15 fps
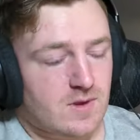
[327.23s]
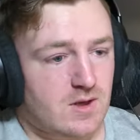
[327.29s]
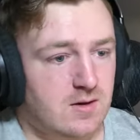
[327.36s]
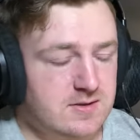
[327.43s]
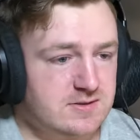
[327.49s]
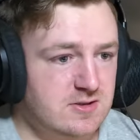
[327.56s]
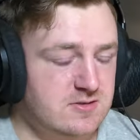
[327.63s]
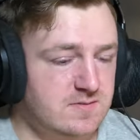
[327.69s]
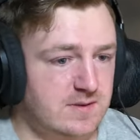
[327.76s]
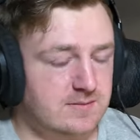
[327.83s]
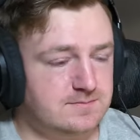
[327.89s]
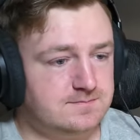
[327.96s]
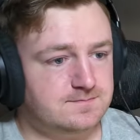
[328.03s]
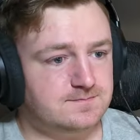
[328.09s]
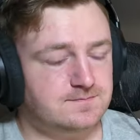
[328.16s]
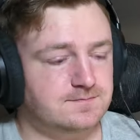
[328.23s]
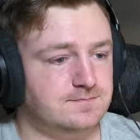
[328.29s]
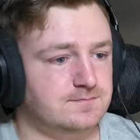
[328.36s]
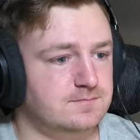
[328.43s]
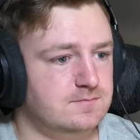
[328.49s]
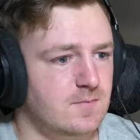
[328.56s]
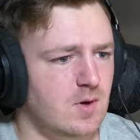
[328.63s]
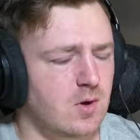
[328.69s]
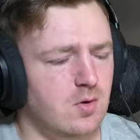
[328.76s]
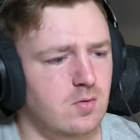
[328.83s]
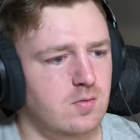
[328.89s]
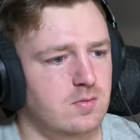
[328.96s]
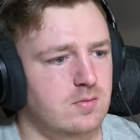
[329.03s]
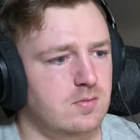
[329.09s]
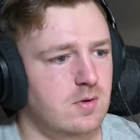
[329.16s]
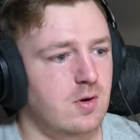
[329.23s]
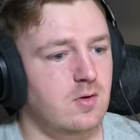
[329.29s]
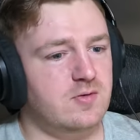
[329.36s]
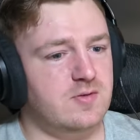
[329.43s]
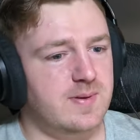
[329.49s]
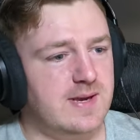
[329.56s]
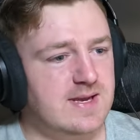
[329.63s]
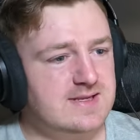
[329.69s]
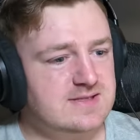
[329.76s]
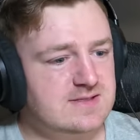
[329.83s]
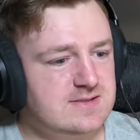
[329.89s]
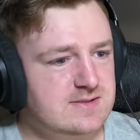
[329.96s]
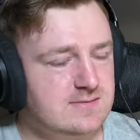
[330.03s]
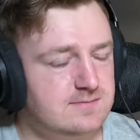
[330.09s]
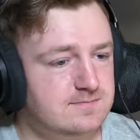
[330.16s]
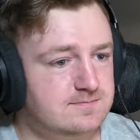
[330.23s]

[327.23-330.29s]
Oh, excuse me. Oh, the passes.